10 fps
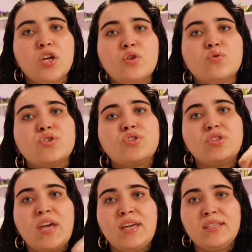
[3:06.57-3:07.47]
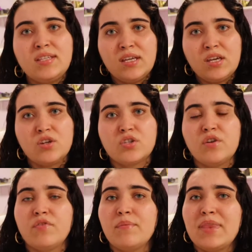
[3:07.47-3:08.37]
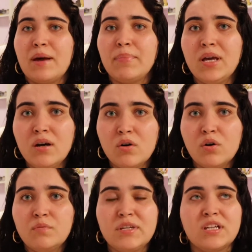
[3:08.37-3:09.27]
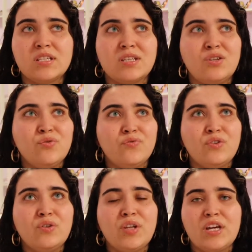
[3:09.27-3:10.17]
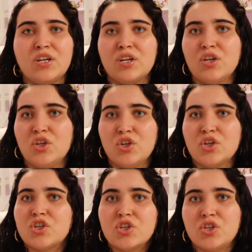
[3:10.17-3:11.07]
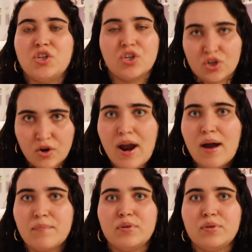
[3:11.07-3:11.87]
you stay digging yourself in that pit hole because you feel like you're crap.